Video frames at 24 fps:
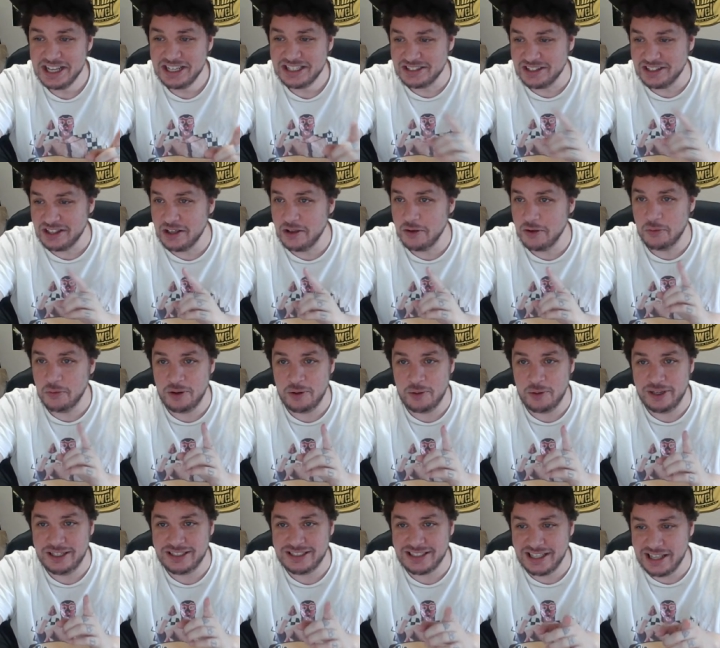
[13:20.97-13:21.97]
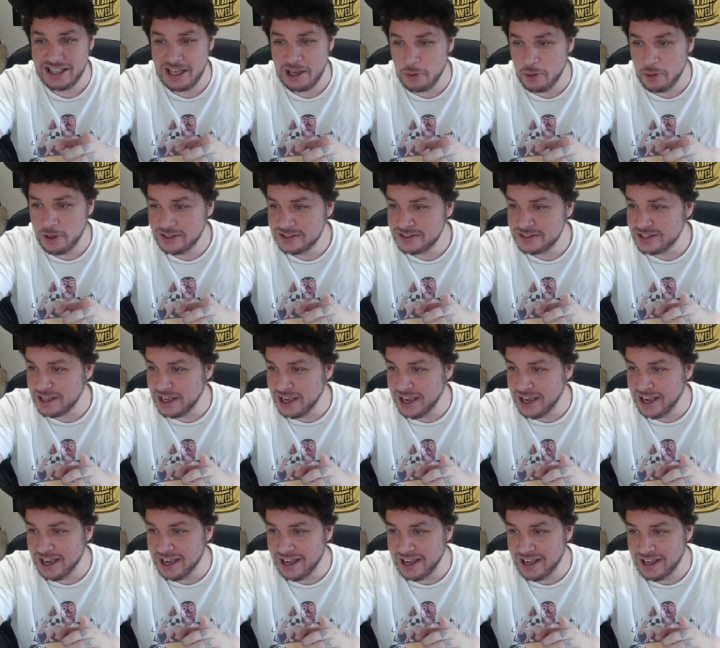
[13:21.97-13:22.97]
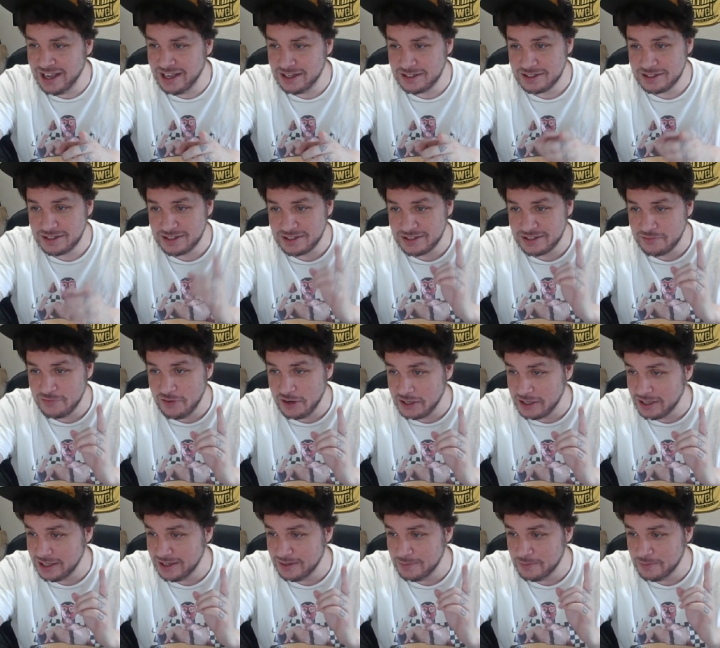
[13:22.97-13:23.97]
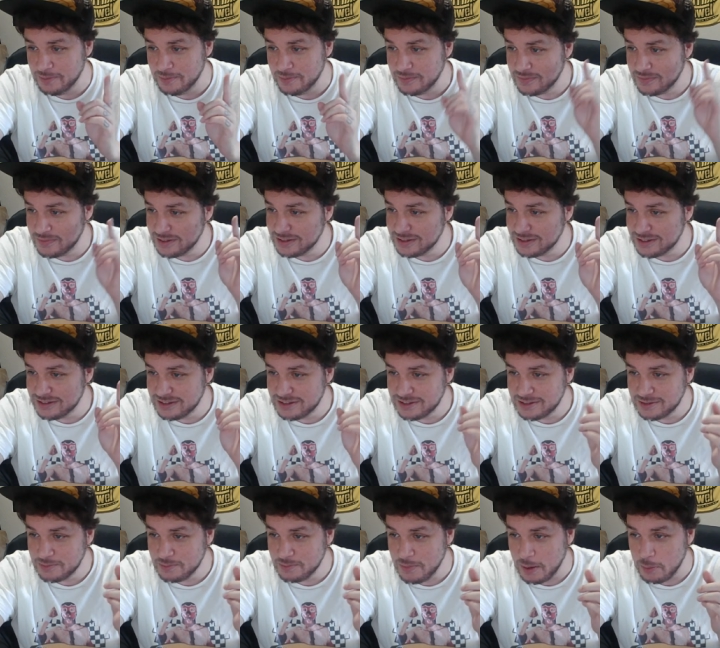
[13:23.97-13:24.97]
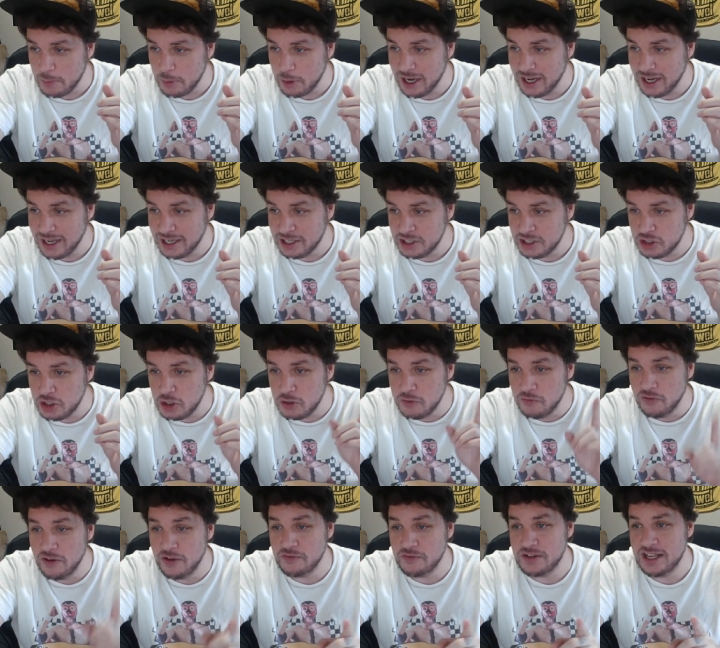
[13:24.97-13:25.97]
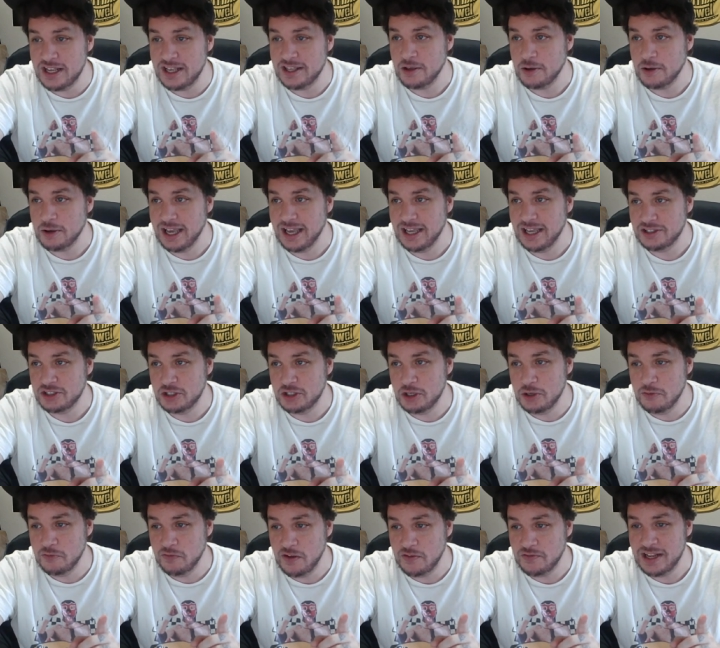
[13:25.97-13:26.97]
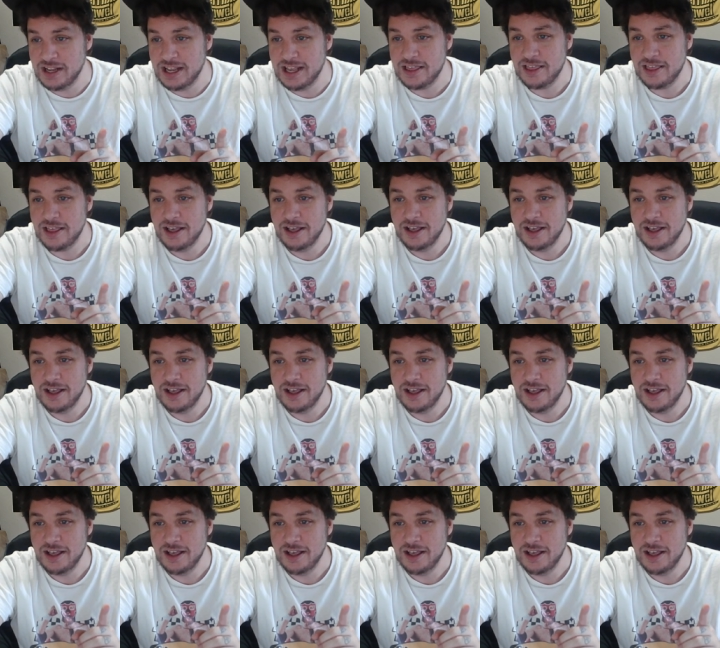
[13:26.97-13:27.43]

So that, what did we say that was? Fucking memory again. June 15th. Okay, June 15th.